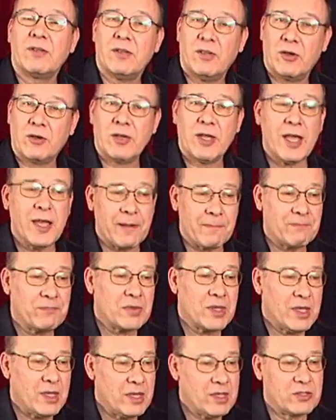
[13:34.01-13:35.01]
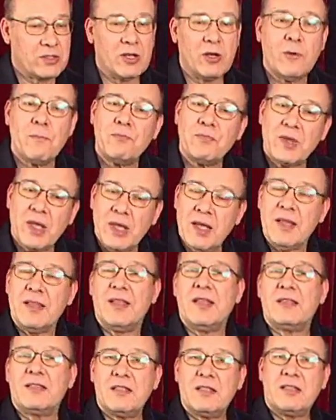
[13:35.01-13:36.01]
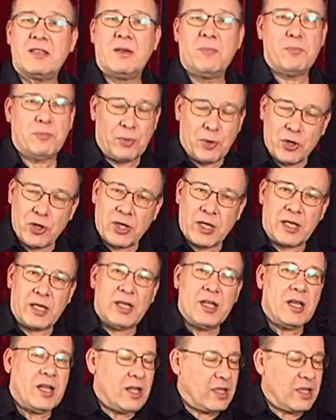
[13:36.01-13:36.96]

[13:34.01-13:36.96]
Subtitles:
Okay, so this is the boogie.